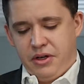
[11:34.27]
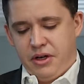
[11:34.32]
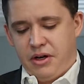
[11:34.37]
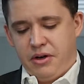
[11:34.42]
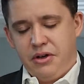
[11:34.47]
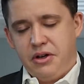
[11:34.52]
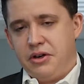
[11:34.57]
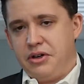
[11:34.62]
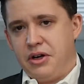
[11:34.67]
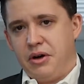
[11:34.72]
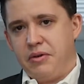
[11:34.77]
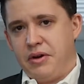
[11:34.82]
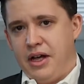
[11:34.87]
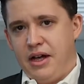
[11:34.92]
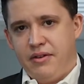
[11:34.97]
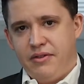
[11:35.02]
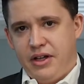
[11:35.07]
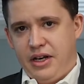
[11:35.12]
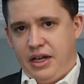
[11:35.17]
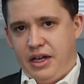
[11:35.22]
you don't
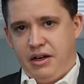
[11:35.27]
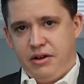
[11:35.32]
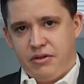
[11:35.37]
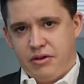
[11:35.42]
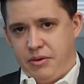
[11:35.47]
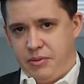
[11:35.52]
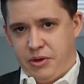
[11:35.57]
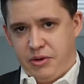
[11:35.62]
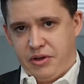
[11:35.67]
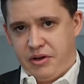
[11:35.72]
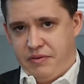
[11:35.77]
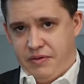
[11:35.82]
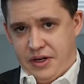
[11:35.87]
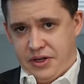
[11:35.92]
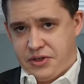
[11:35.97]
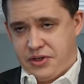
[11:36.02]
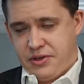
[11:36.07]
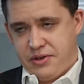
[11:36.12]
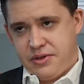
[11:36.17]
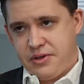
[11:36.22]
have any criminal
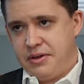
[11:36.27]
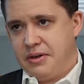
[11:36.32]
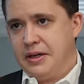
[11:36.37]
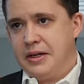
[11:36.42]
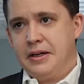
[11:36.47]
convictions.